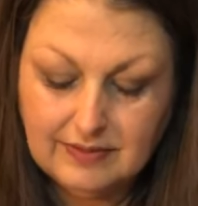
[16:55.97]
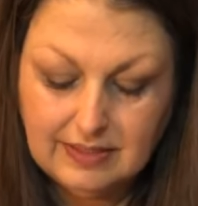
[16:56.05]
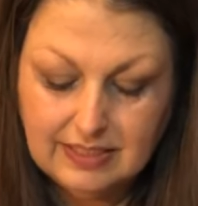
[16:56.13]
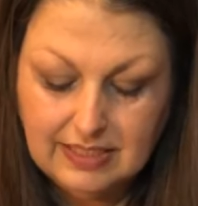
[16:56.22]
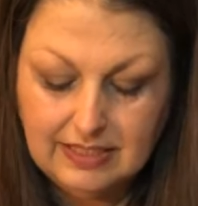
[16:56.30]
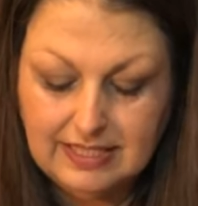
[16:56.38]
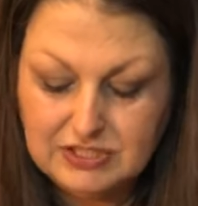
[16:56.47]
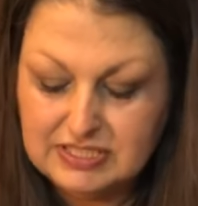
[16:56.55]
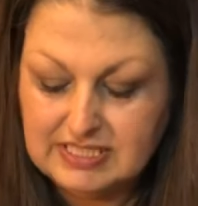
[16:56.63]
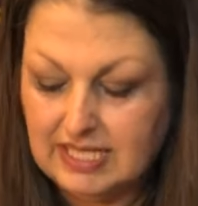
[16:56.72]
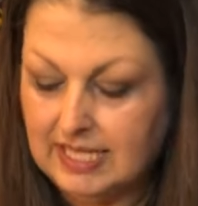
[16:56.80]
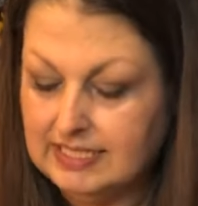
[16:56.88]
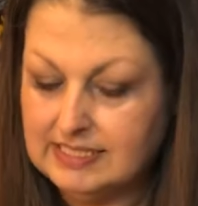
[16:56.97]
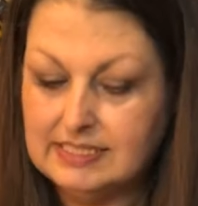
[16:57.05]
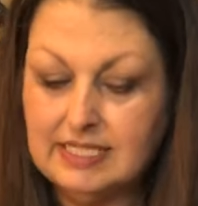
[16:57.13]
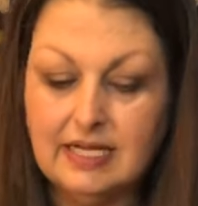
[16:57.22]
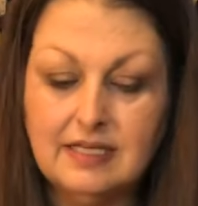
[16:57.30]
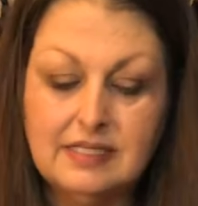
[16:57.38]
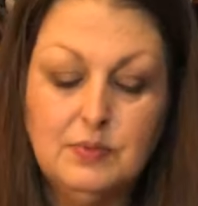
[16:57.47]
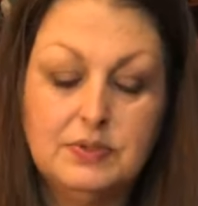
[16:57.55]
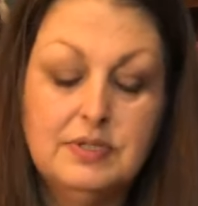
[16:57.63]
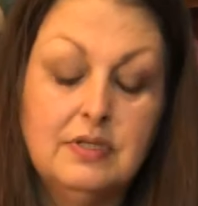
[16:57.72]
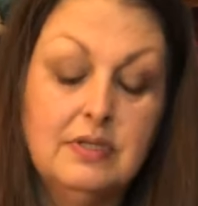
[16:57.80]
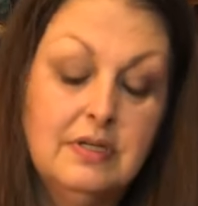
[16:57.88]
And that just kind of stuck. That's
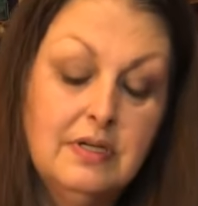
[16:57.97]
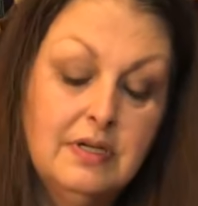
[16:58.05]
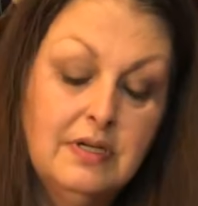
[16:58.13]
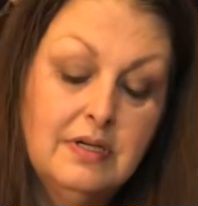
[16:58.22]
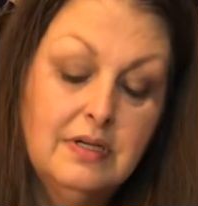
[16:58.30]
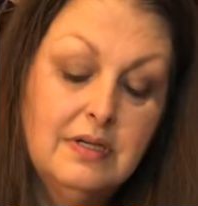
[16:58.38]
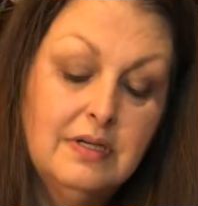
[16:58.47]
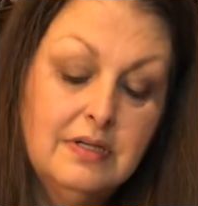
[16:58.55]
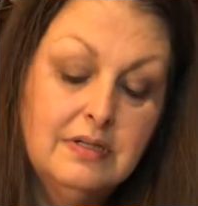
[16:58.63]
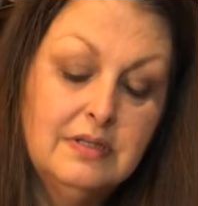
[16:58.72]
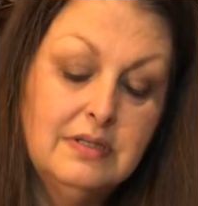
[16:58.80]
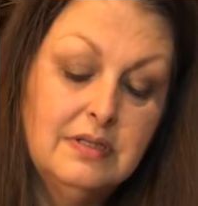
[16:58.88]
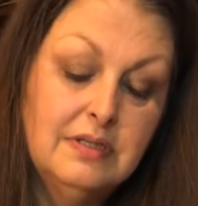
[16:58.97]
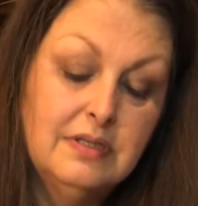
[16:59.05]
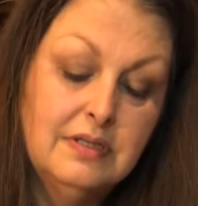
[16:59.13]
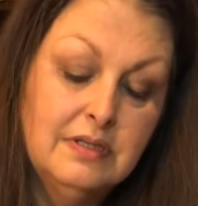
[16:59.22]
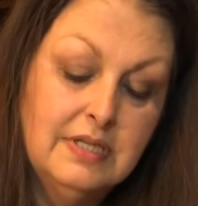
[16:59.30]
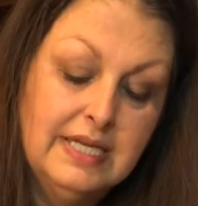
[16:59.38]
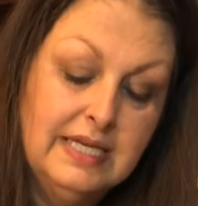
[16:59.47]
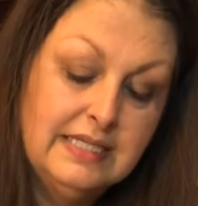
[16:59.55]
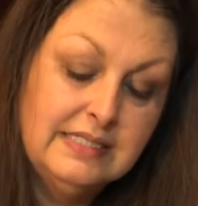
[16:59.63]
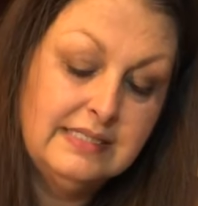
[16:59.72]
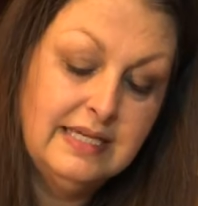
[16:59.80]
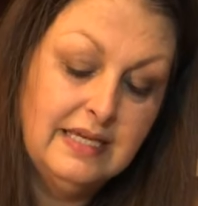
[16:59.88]
what the
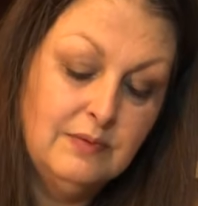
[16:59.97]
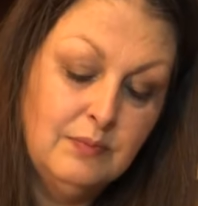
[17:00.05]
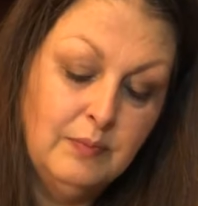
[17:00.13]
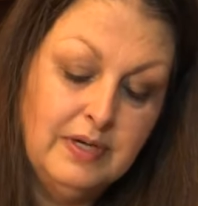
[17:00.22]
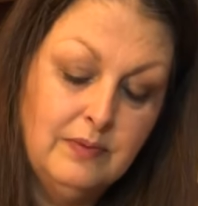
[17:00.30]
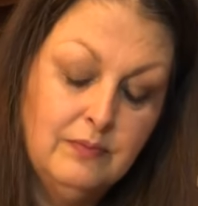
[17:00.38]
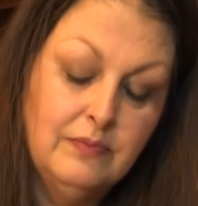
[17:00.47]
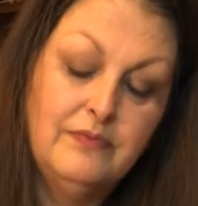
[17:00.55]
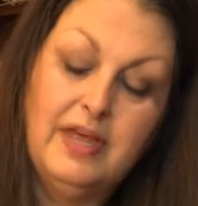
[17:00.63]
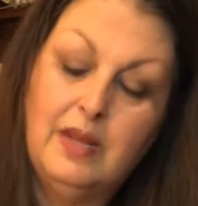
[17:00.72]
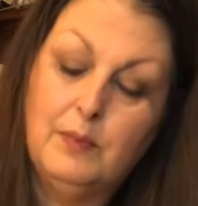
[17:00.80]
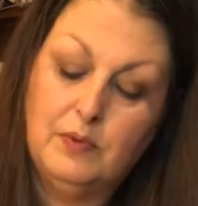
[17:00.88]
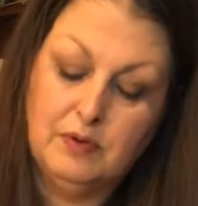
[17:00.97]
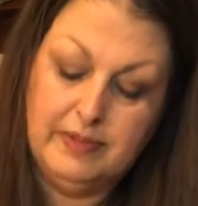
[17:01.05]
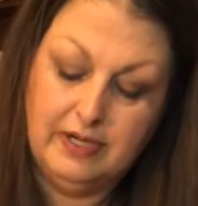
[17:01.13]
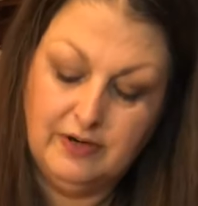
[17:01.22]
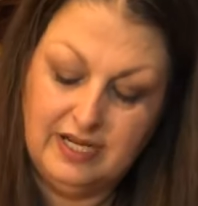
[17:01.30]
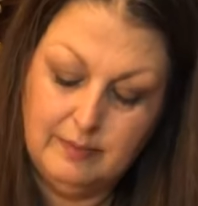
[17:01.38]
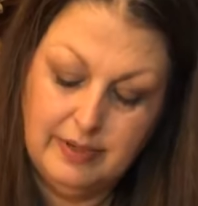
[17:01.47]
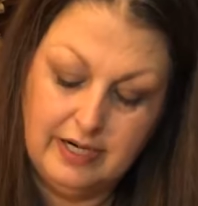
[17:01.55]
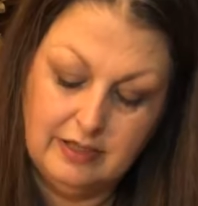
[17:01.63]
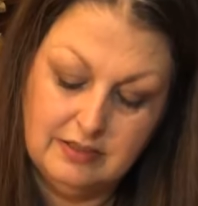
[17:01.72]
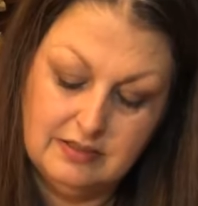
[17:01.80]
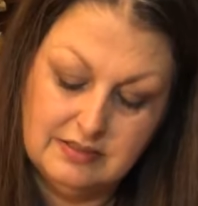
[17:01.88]
kids said when we thought we were going to be
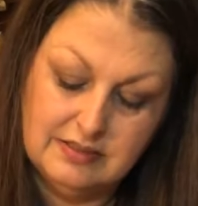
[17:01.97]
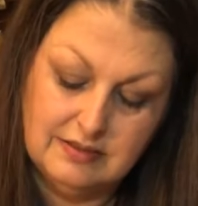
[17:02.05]
grandparents.